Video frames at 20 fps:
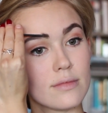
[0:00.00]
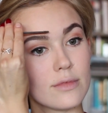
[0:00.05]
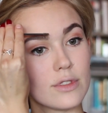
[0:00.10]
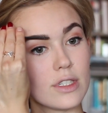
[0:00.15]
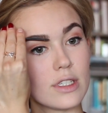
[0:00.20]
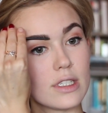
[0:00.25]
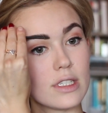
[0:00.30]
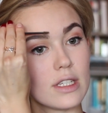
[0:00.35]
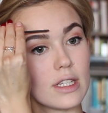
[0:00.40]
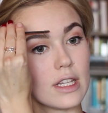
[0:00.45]

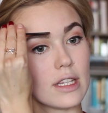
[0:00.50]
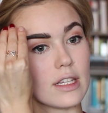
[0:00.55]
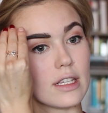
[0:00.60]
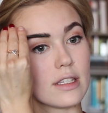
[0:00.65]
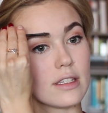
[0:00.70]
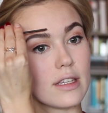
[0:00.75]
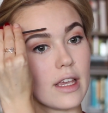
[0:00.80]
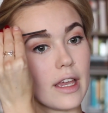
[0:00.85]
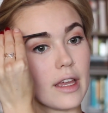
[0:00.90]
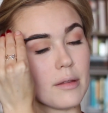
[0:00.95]
Just so that they
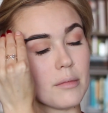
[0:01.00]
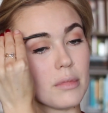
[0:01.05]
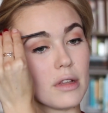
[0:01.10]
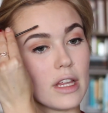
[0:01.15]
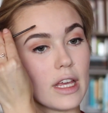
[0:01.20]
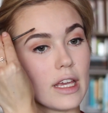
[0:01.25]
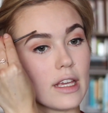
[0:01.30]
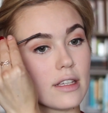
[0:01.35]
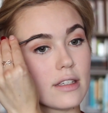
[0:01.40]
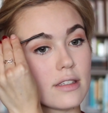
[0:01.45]
stay in
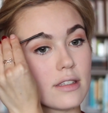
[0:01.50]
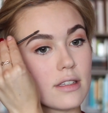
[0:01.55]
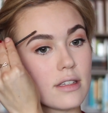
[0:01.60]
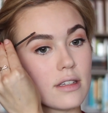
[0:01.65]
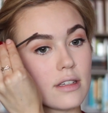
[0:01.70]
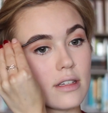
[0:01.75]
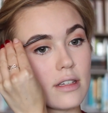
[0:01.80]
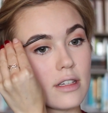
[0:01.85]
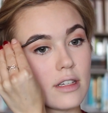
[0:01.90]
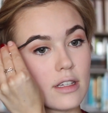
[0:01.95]
place.
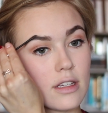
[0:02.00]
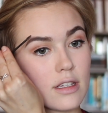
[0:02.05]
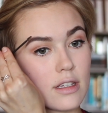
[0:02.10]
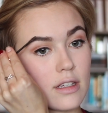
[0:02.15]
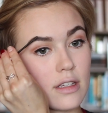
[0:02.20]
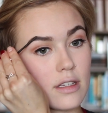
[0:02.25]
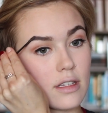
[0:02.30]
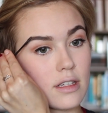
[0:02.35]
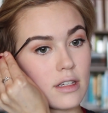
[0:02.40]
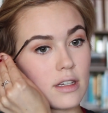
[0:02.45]

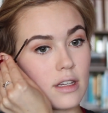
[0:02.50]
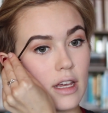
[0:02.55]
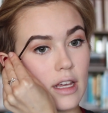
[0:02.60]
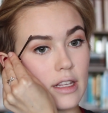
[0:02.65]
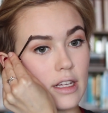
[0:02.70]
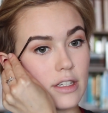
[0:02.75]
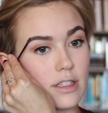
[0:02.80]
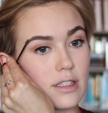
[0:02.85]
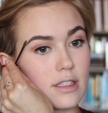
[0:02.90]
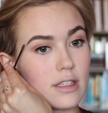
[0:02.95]

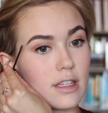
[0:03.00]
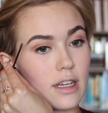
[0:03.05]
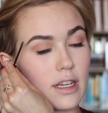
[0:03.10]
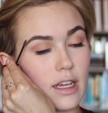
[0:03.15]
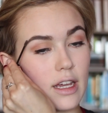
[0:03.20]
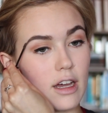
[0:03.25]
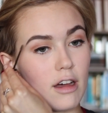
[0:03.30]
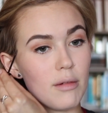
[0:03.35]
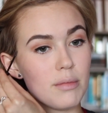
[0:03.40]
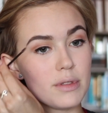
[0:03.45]
And I just think
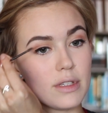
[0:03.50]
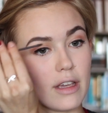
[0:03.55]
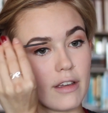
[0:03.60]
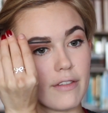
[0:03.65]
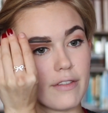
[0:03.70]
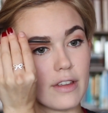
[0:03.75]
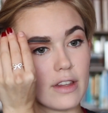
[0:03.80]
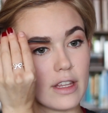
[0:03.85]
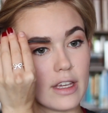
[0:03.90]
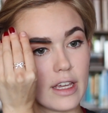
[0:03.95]
it helps like
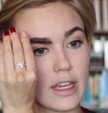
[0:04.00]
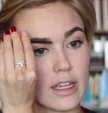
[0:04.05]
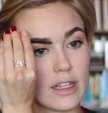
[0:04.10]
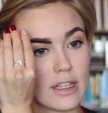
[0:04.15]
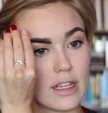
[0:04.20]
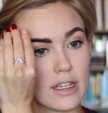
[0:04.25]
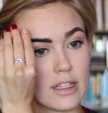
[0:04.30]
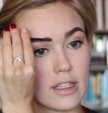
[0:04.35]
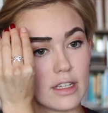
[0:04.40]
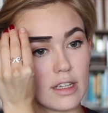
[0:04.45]
filling
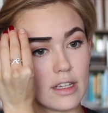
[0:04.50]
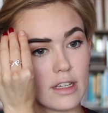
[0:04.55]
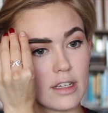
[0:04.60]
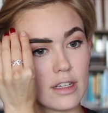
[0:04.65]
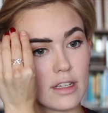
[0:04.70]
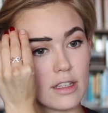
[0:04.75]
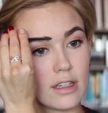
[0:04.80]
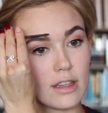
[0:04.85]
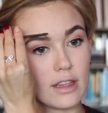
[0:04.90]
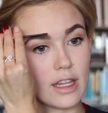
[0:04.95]
in any
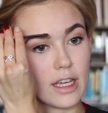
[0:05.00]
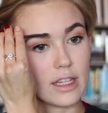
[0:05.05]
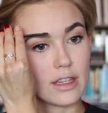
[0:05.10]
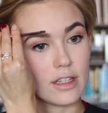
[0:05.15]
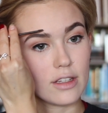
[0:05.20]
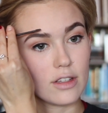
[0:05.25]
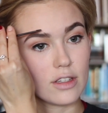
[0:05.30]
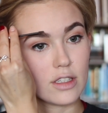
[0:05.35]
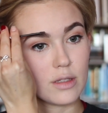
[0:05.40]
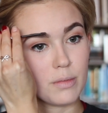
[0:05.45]
like
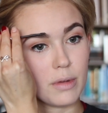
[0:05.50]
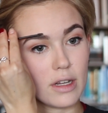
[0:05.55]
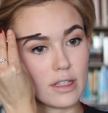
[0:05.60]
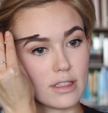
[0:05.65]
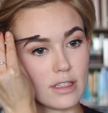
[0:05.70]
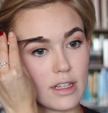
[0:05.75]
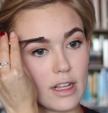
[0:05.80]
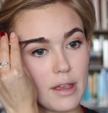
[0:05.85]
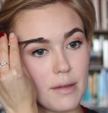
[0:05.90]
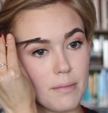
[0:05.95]
little
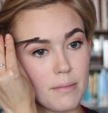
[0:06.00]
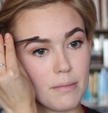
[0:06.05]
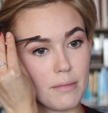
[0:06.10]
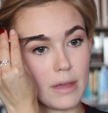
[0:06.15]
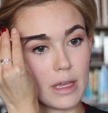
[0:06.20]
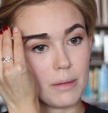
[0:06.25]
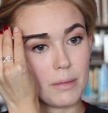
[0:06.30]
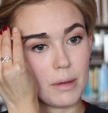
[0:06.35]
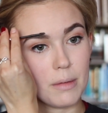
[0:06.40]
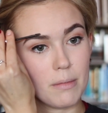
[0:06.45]
spots that I
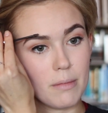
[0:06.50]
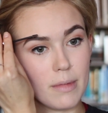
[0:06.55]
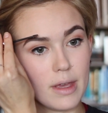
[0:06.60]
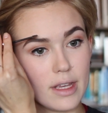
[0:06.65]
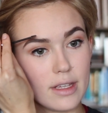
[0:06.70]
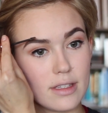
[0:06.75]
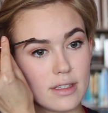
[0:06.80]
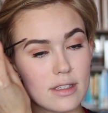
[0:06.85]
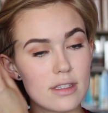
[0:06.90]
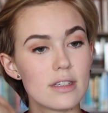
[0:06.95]
maybe
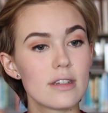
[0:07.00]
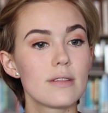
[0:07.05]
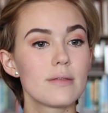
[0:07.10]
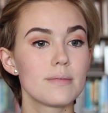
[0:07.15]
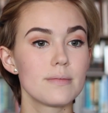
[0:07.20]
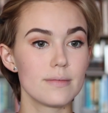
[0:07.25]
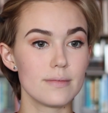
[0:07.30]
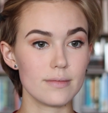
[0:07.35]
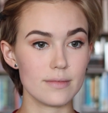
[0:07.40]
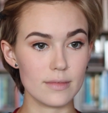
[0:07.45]
missed
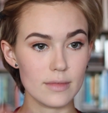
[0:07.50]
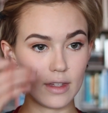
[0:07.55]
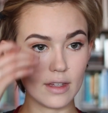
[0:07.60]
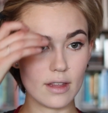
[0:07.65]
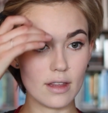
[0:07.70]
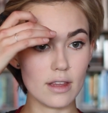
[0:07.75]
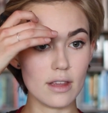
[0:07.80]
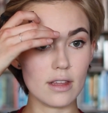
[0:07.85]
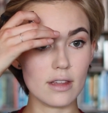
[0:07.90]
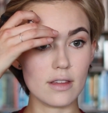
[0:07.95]

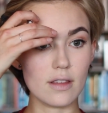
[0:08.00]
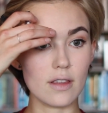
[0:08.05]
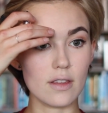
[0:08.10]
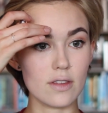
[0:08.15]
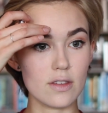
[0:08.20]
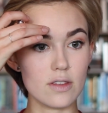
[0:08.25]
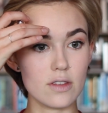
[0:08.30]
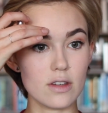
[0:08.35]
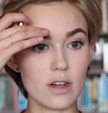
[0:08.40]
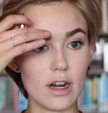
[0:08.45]
to
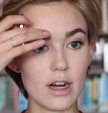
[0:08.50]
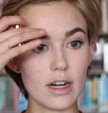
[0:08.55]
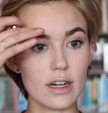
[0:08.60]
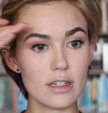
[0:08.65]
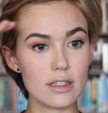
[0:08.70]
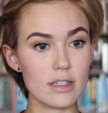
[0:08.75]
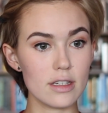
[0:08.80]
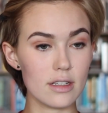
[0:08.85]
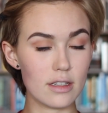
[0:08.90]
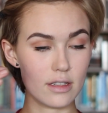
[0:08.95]

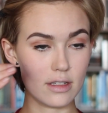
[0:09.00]
start.